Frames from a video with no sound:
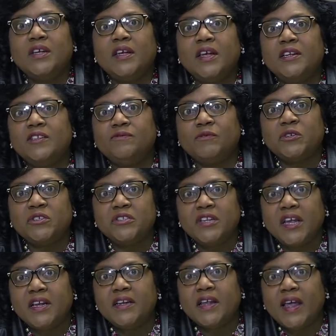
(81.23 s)
and it's for
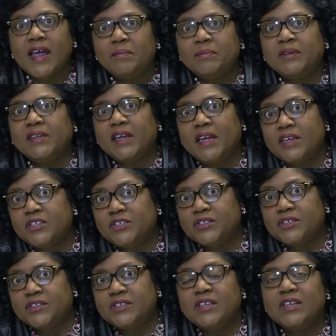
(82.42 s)
state
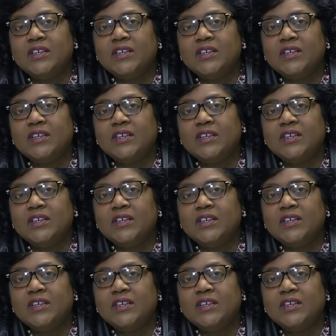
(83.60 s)
applications.